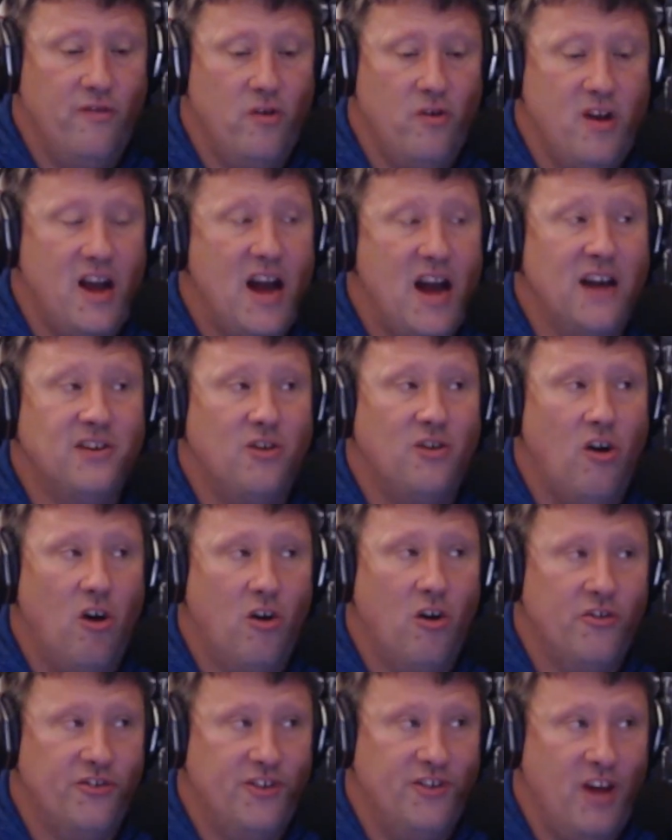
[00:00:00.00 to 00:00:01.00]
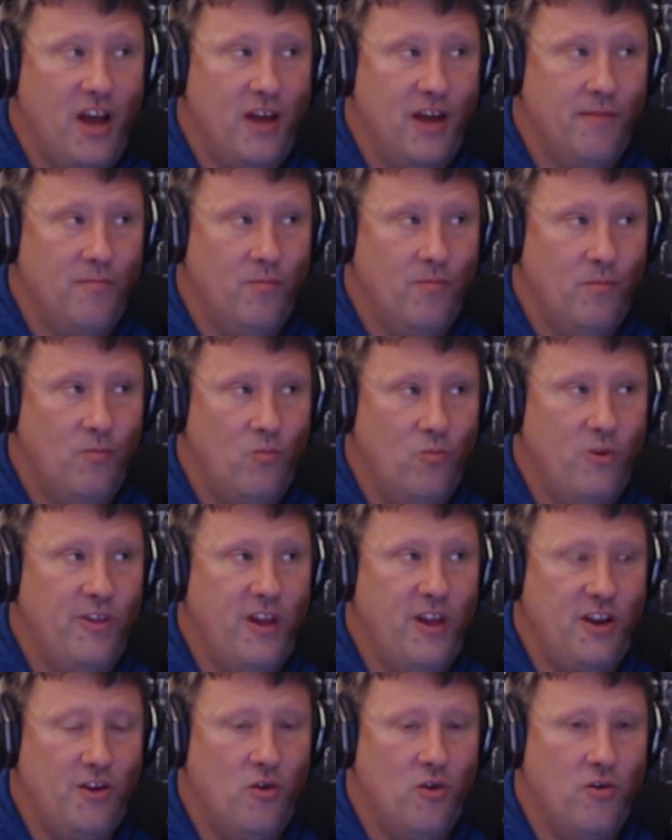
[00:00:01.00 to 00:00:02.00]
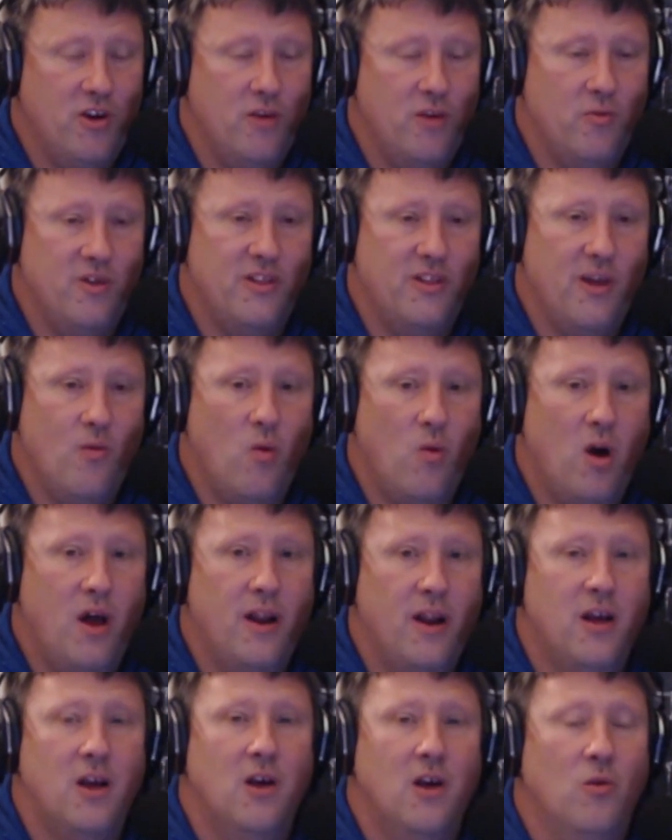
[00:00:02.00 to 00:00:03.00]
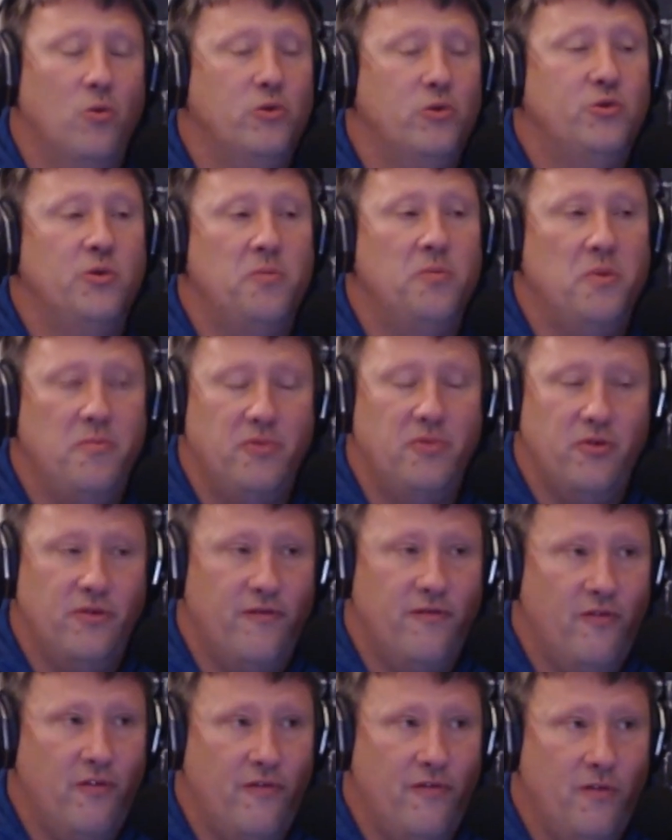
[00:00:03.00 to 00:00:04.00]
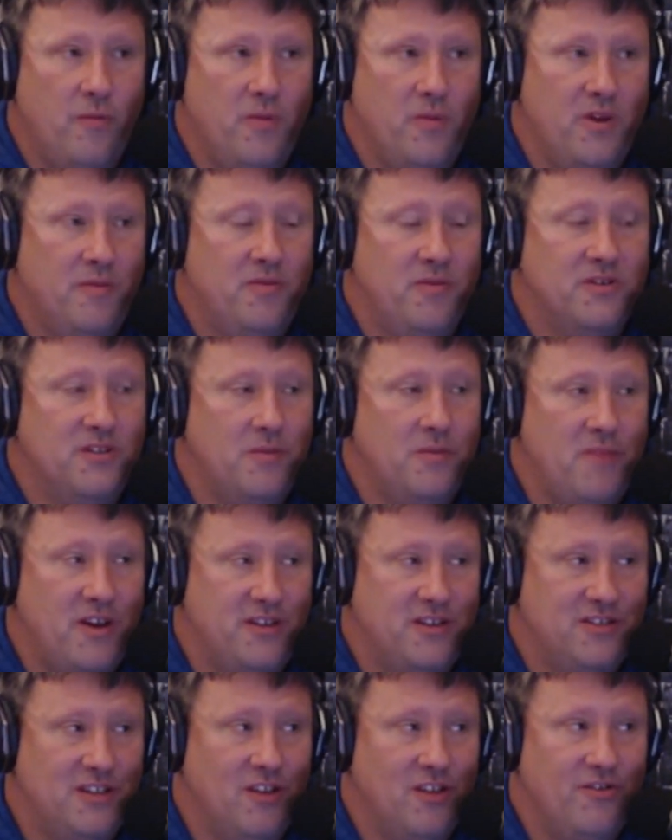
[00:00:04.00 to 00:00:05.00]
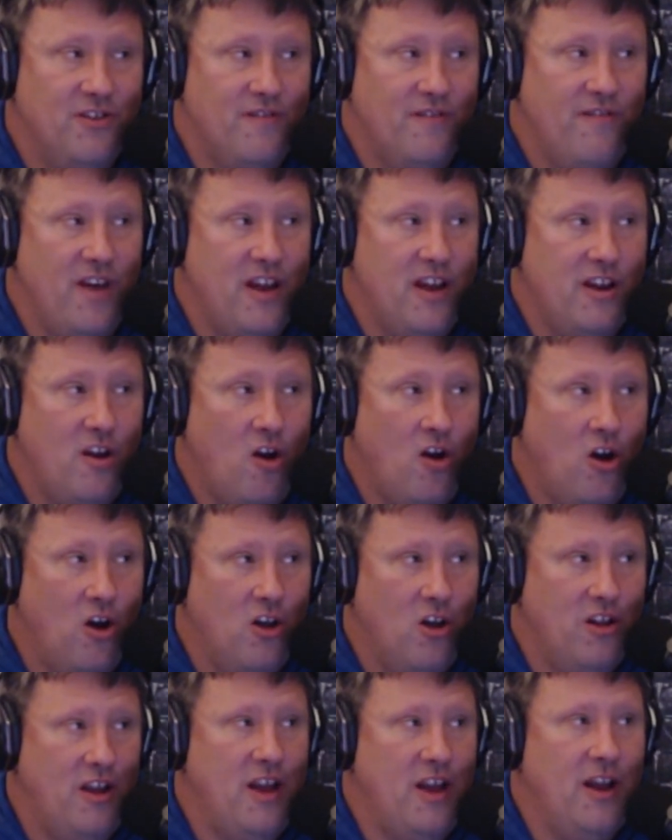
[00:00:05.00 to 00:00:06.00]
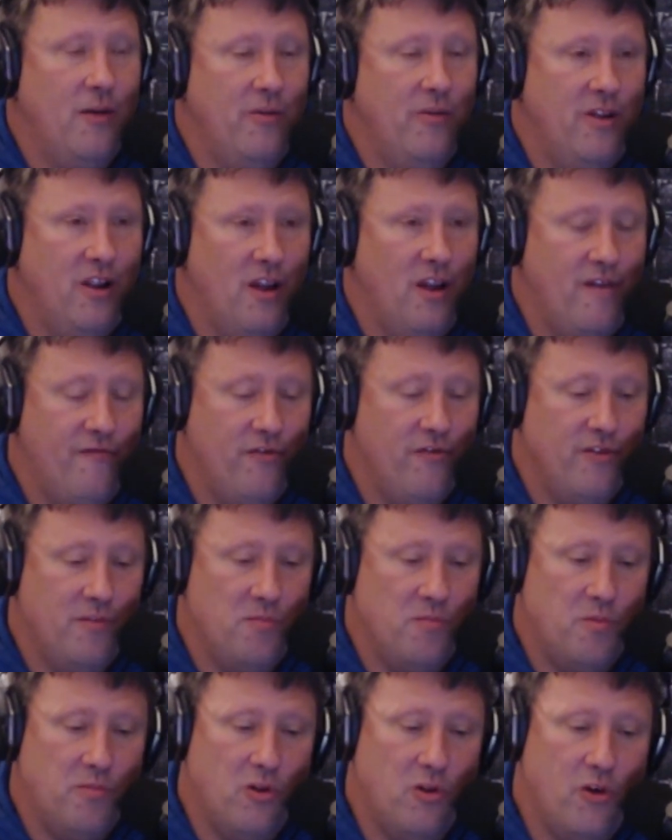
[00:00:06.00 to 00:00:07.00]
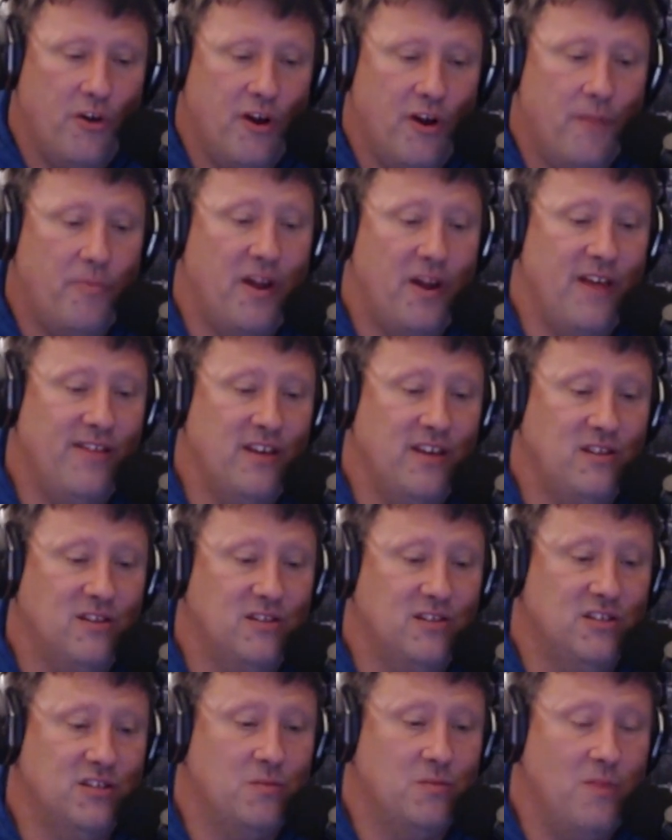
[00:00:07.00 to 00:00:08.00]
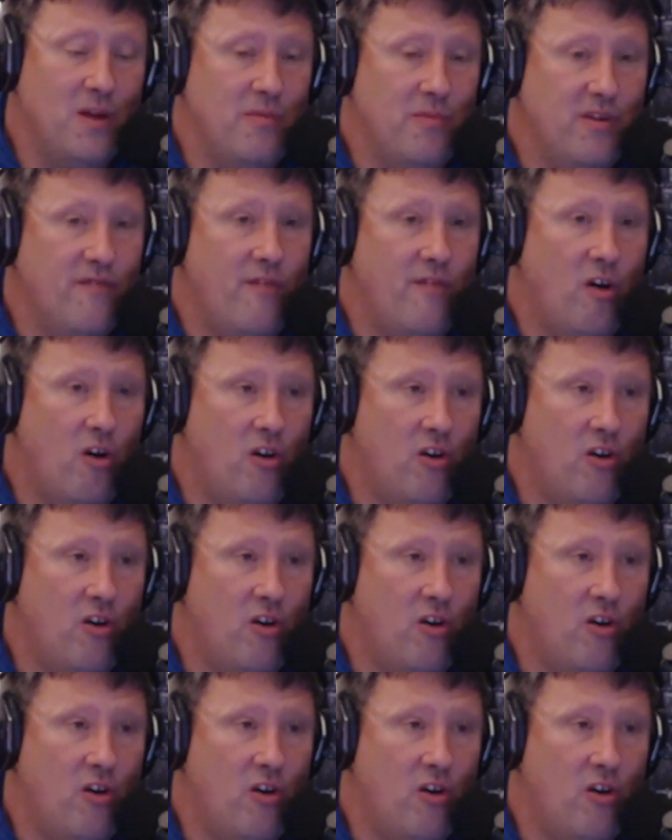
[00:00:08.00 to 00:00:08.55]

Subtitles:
overreact all the time when they don't get what they want, which would be beautiful for me because I'm not a Celtic fan at all, and I would love for them to blow it up. But I think this is maybe of